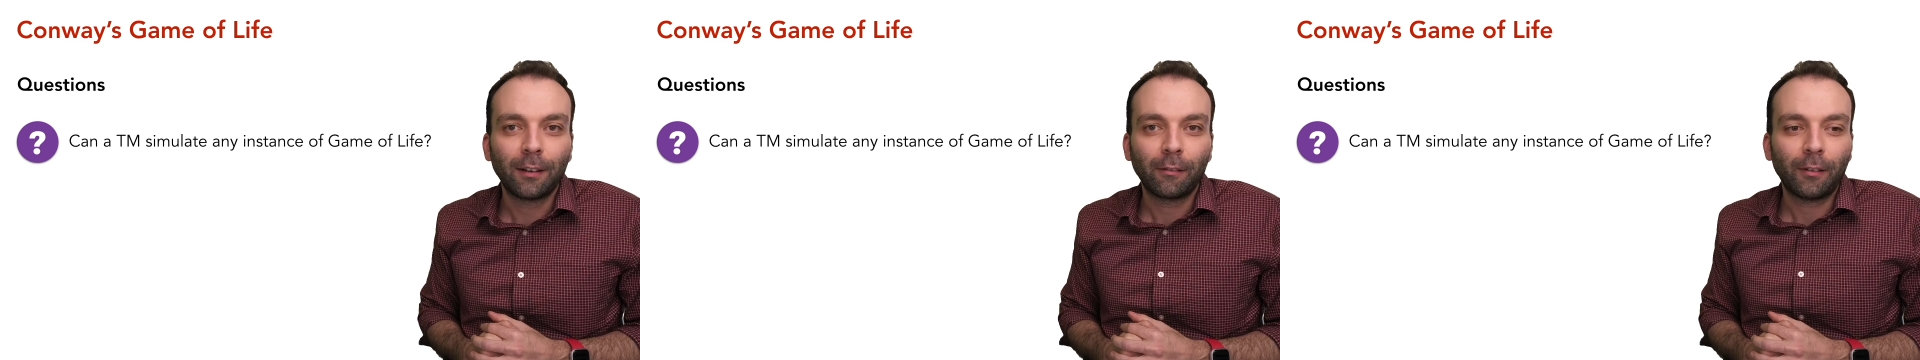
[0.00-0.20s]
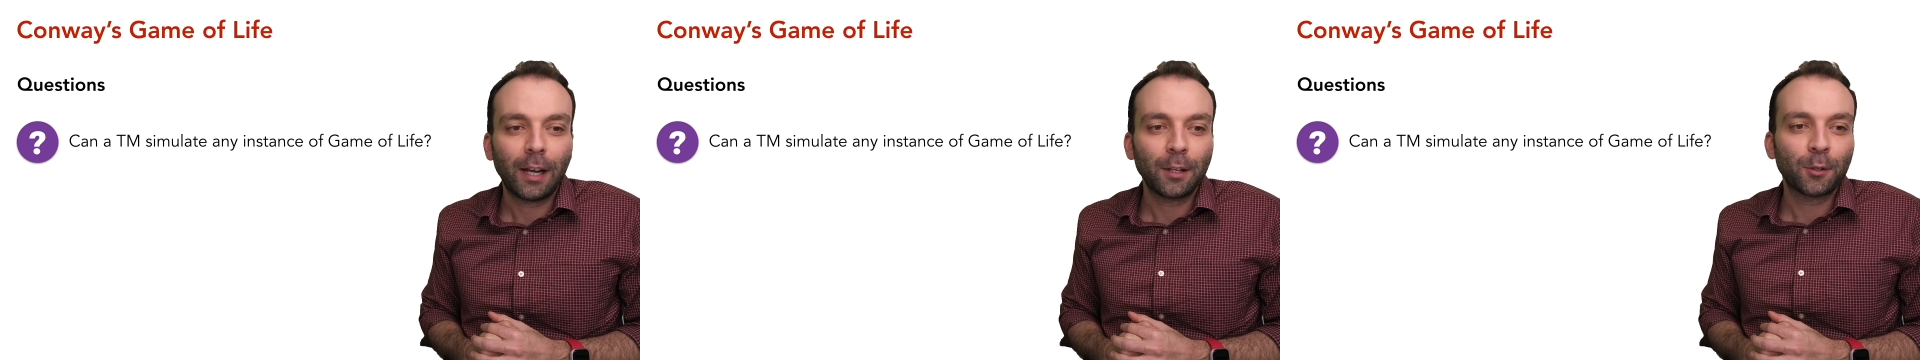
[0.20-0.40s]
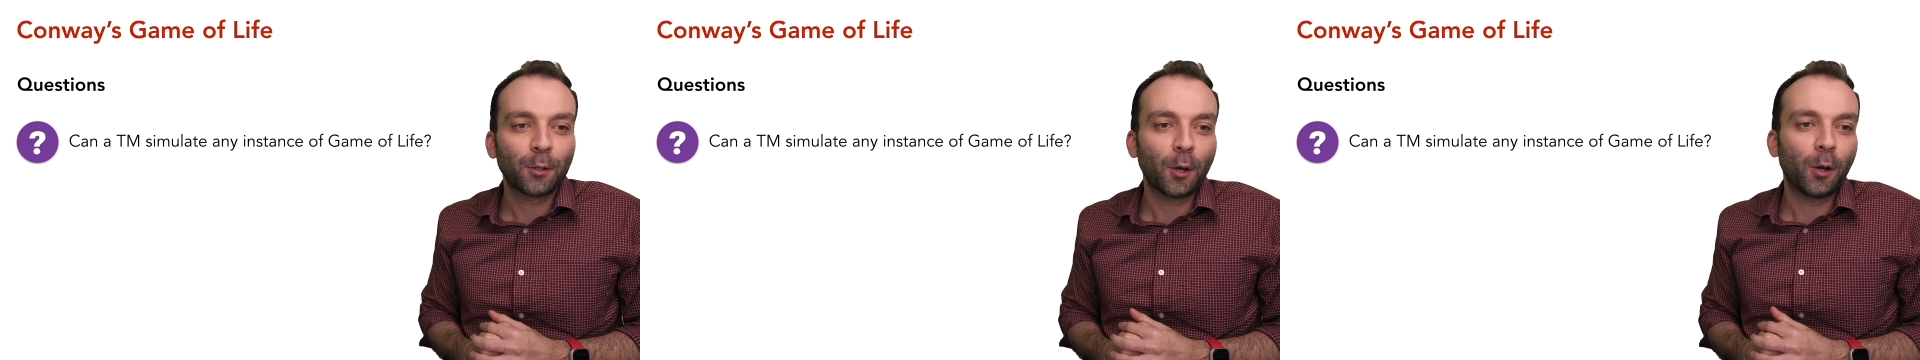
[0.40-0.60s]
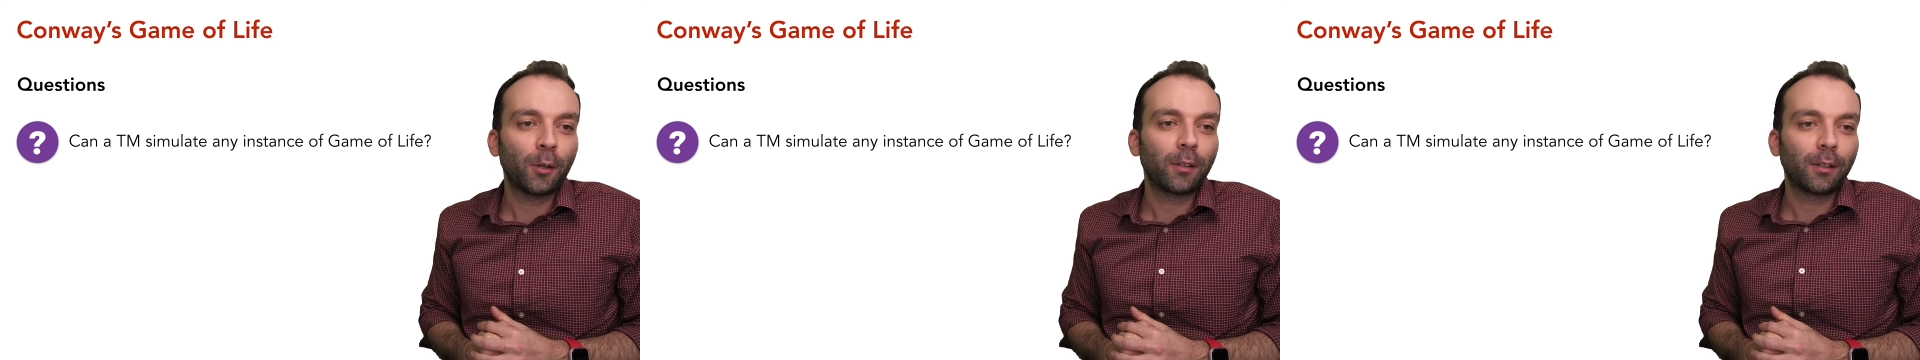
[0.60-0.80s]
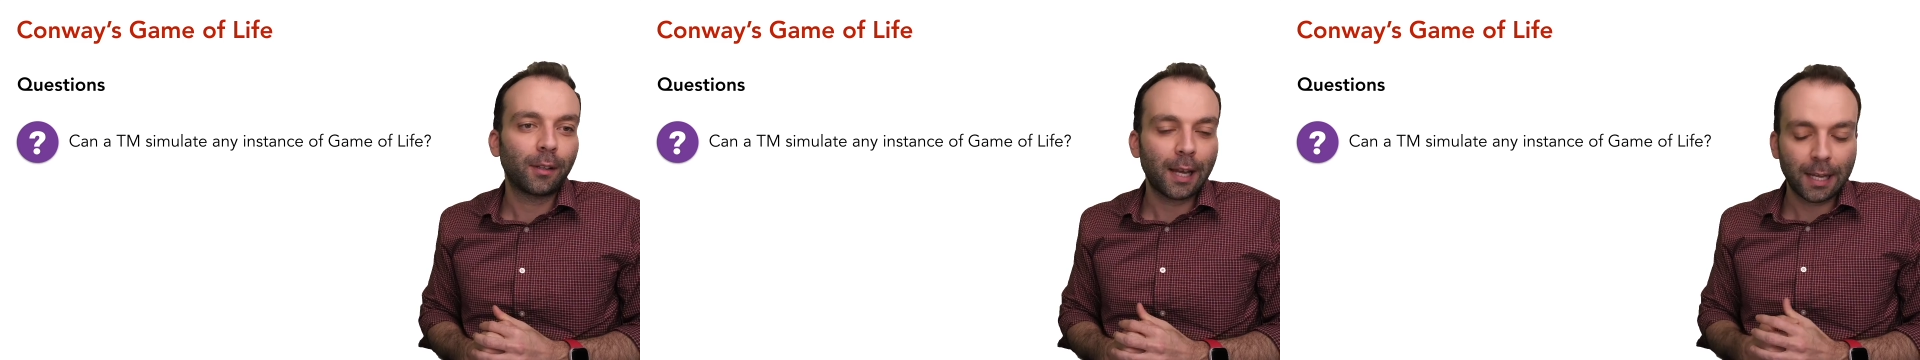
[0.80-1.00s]
right?
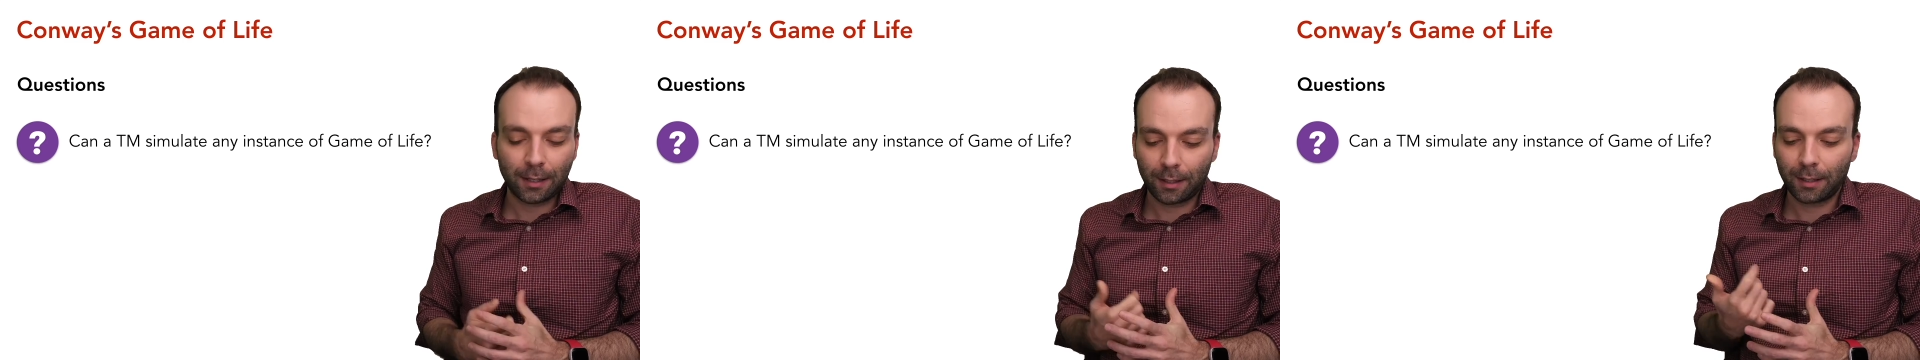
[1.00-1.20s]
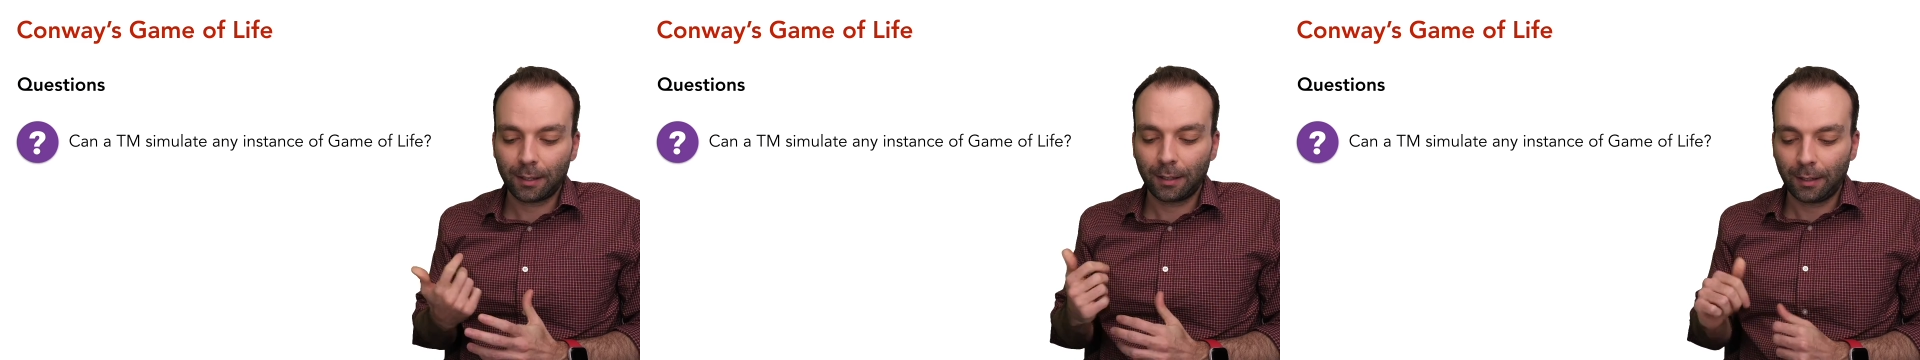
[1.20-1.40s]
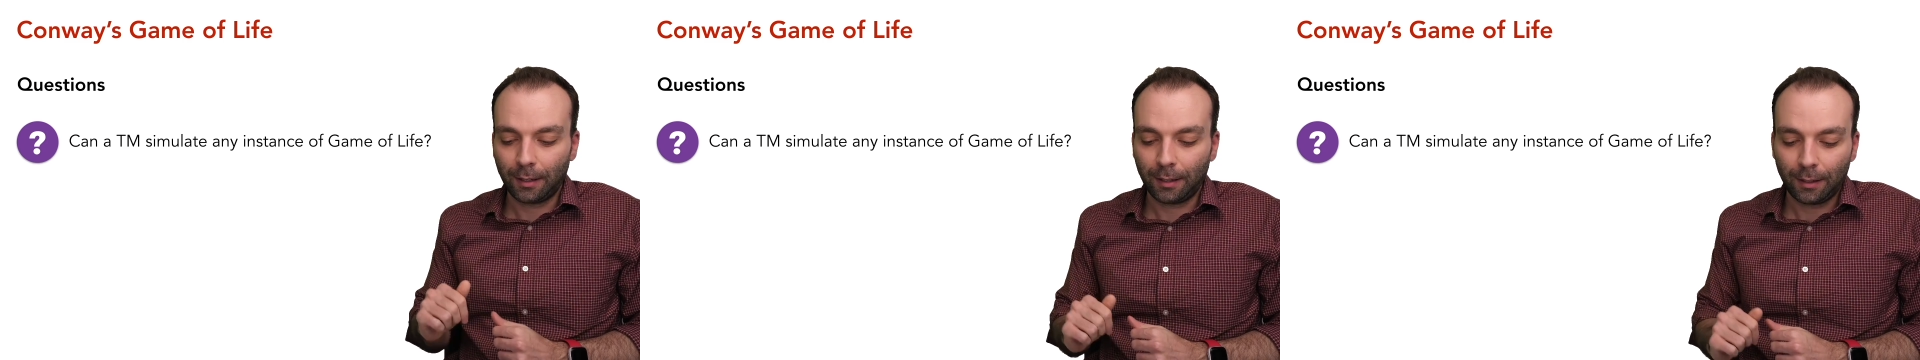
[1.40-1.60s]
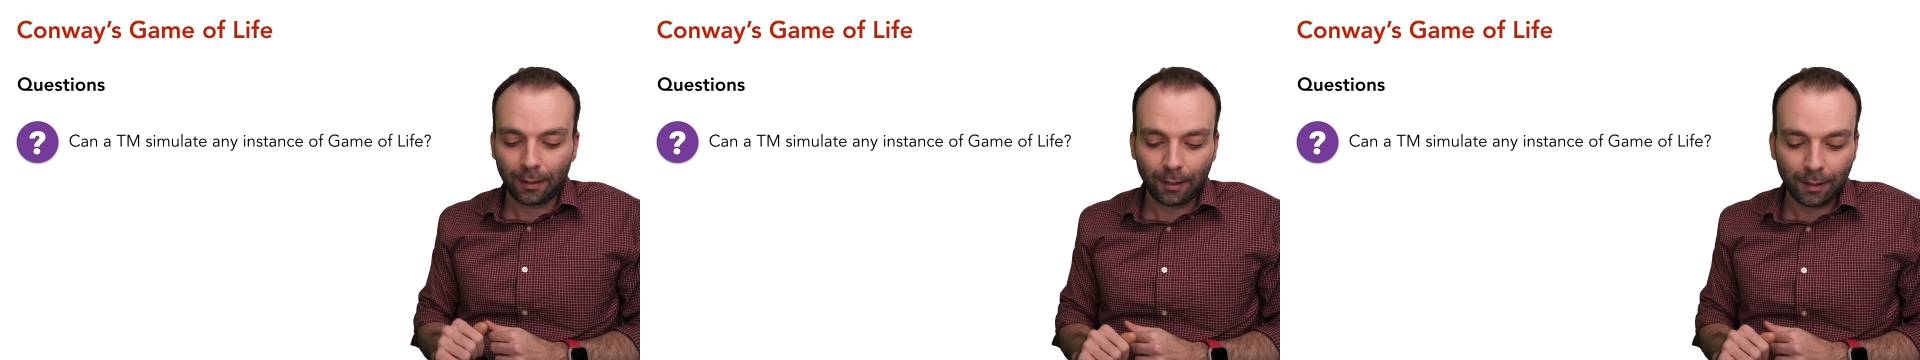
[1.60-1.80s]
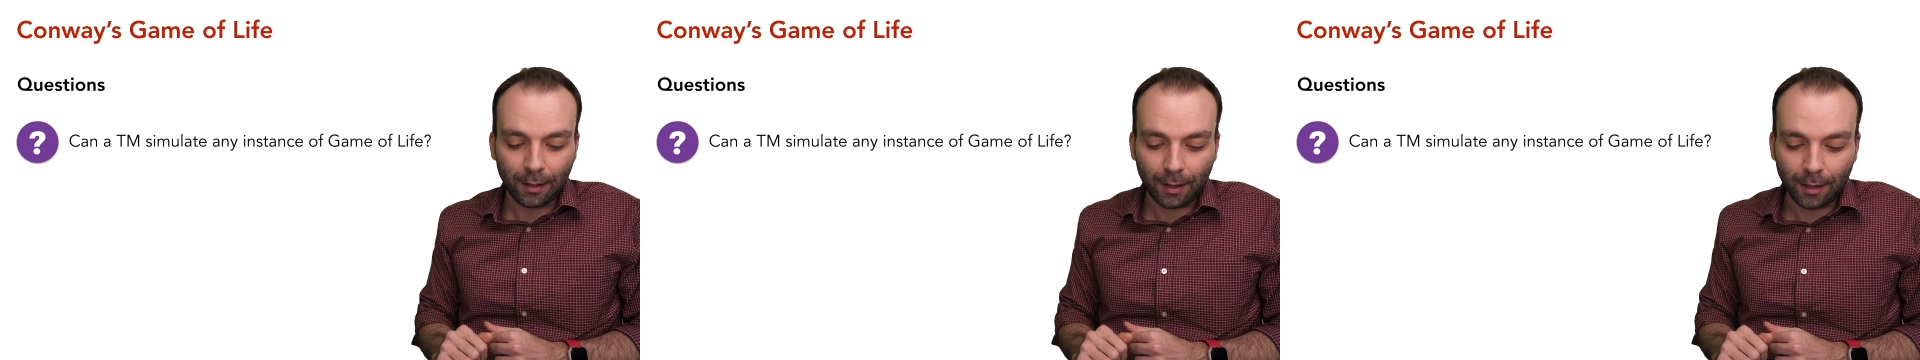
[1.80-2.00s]
So that's
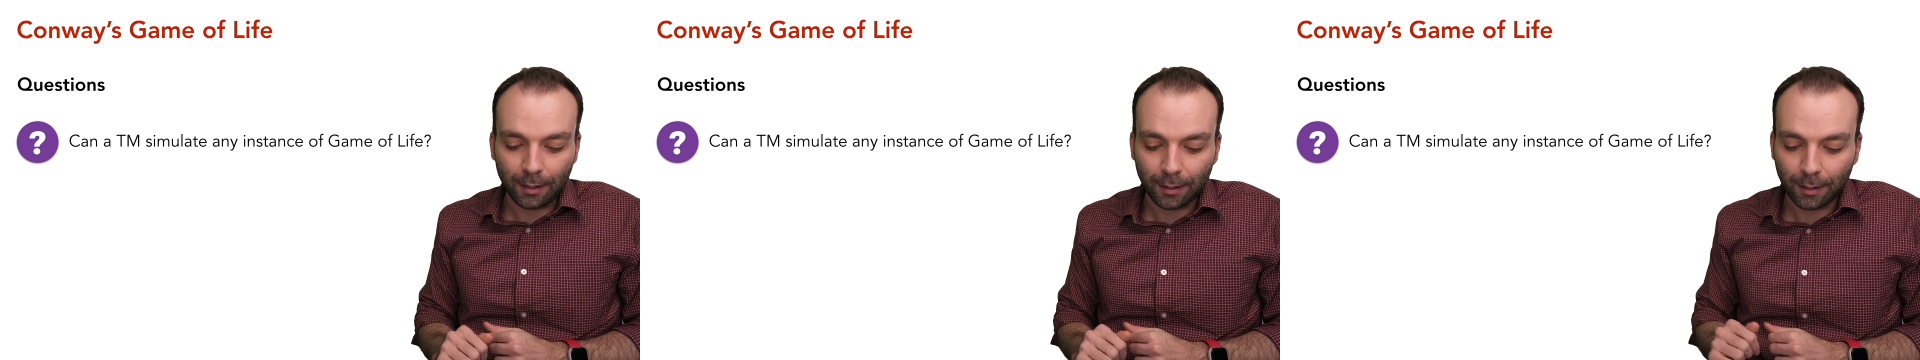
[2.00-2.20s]
a